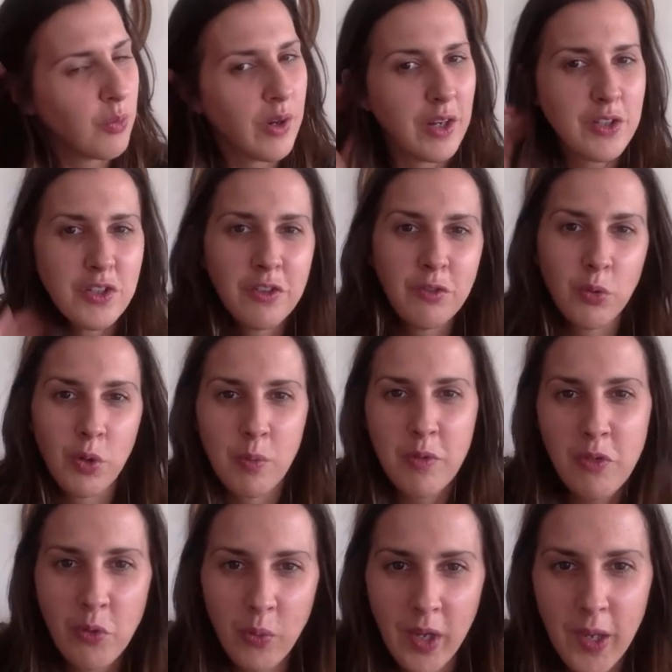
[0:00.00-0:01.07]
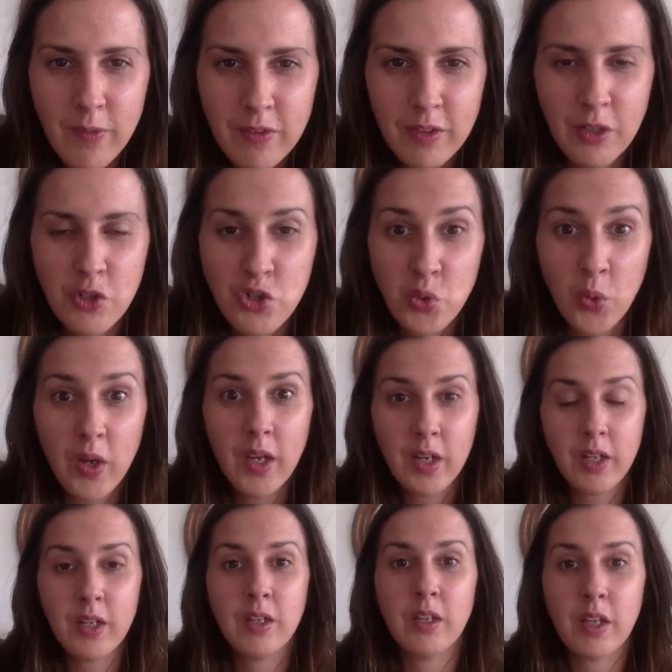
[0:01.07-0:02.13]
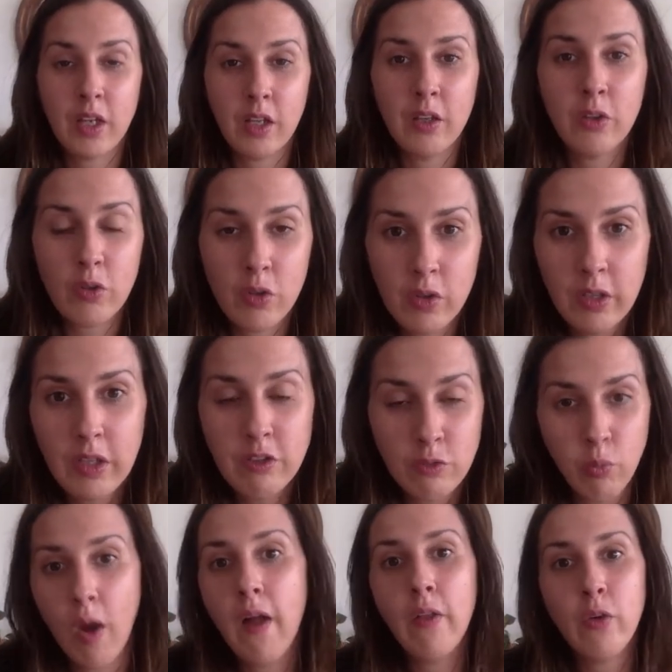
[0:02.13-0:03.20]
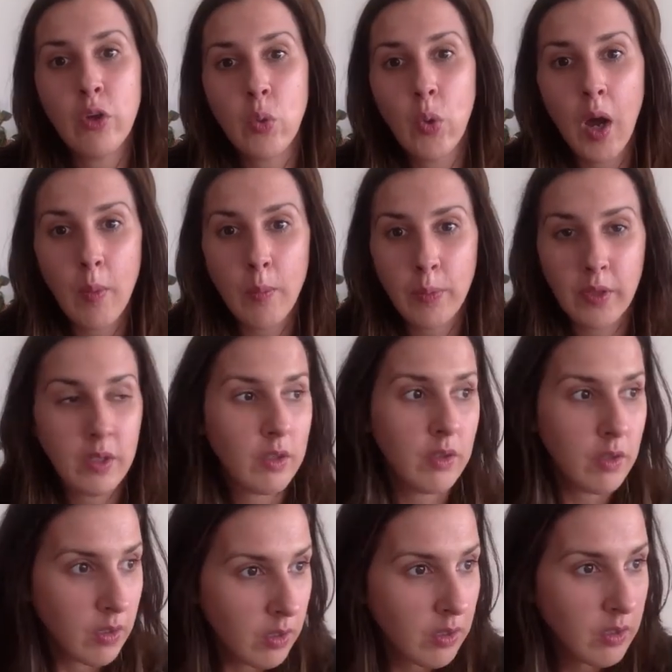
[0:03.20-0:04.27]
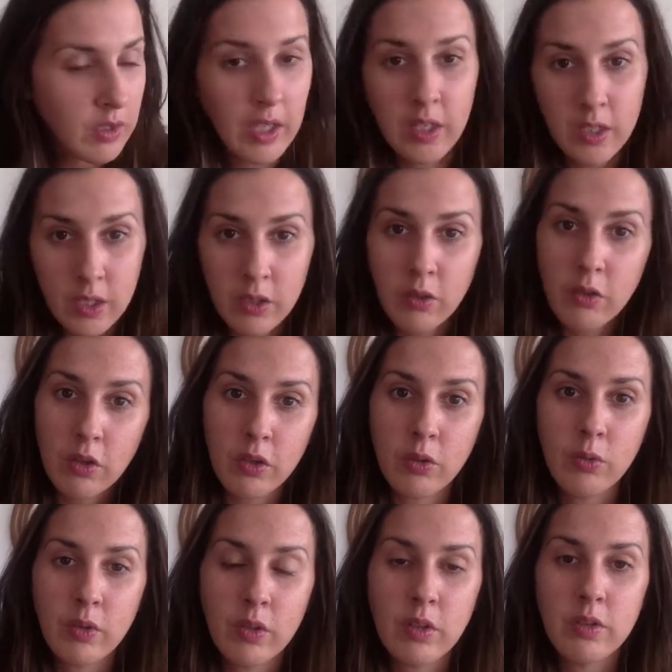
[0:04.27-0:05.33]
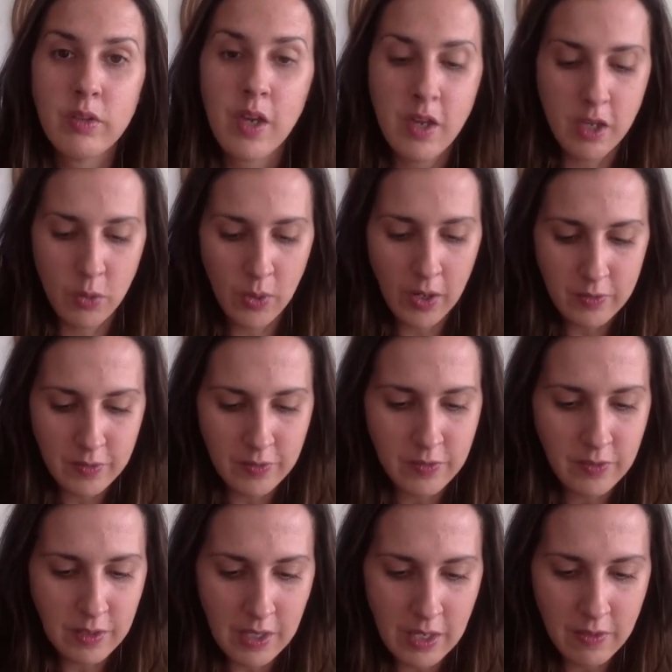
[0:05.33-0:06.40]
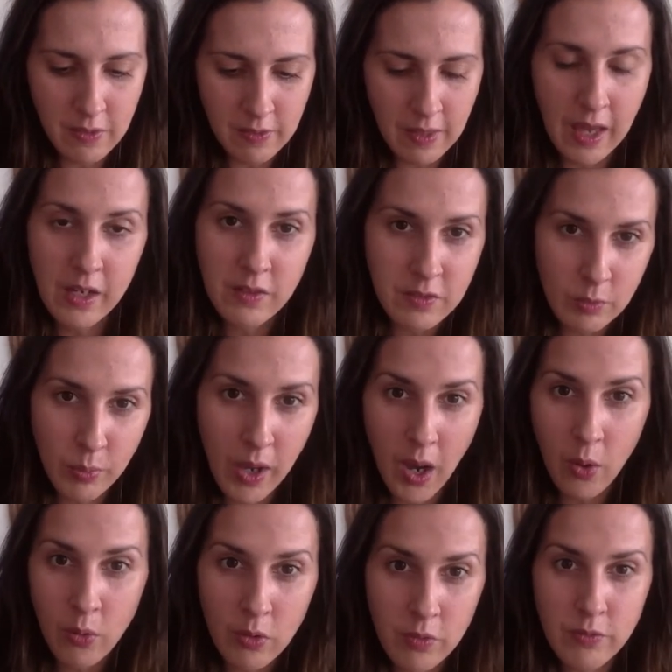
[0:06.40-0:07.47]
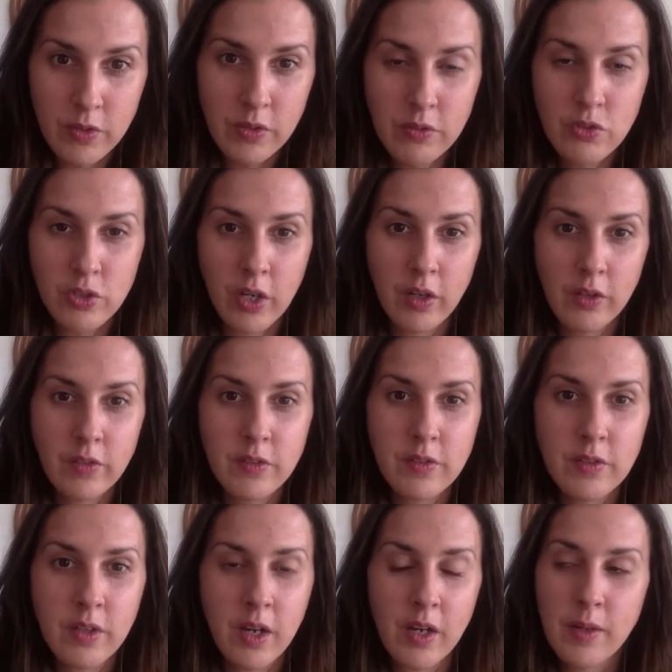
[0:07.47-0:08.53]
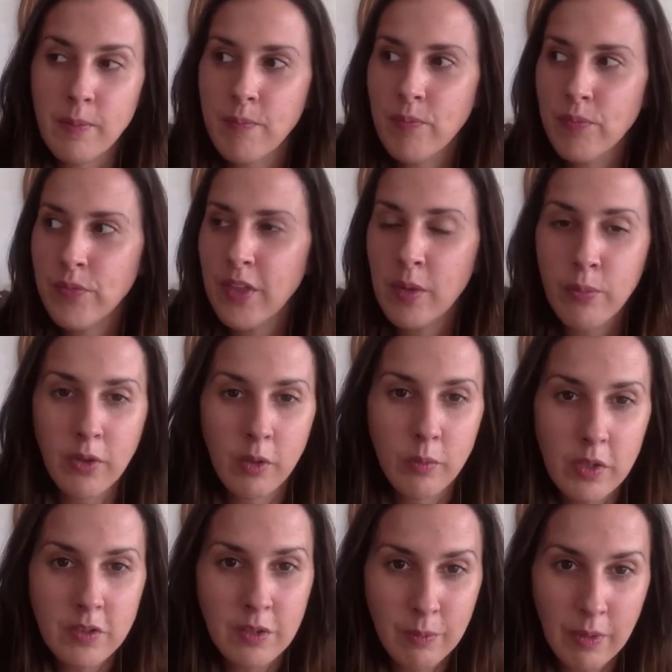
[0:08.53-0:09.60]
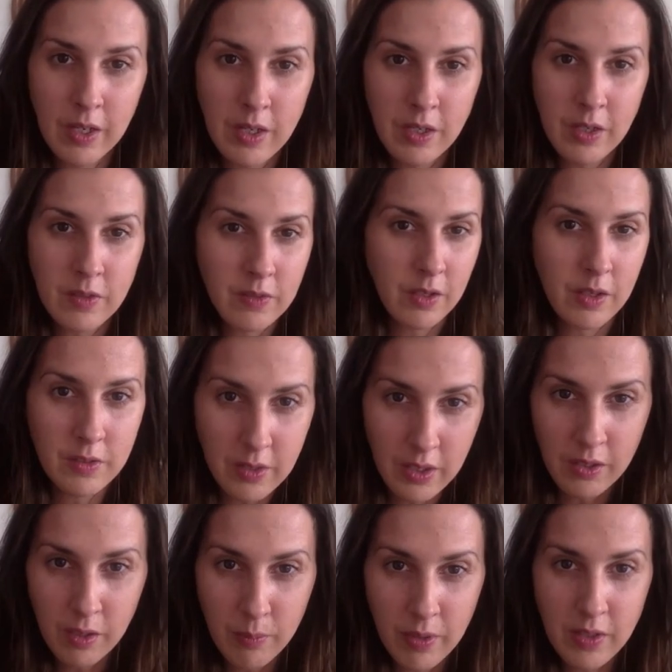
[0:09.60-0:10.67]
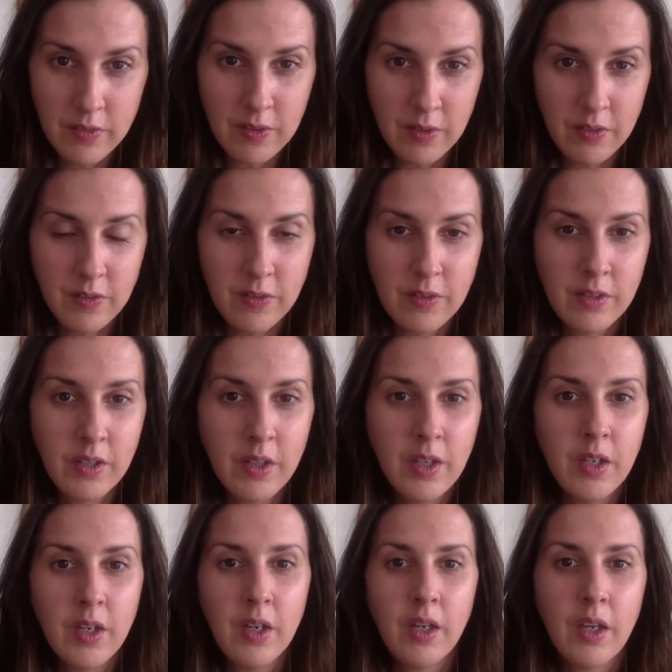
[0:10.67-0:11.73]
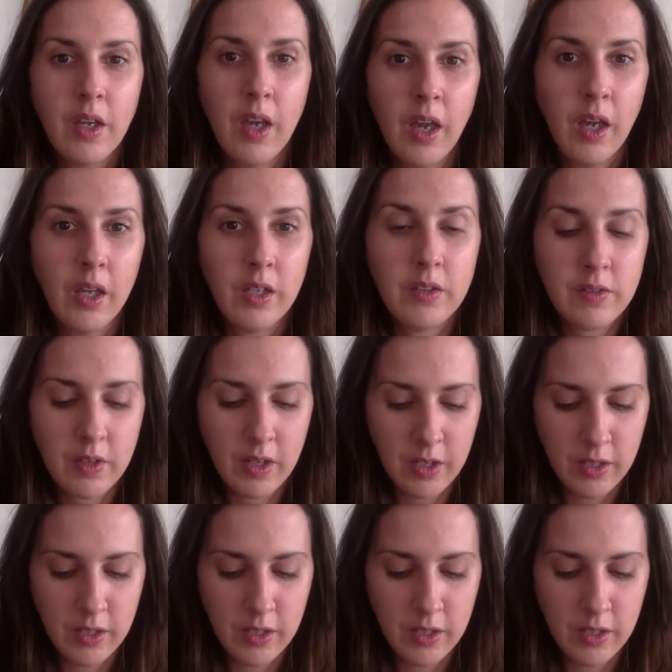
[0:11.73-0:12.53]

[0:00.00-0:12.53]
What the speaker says: to just swim in the waves and enjoy it, and it could literally swallow you up and kill you and take you out to sea. And that is the power of these drugs. They bring me to my knees on a daily basis. And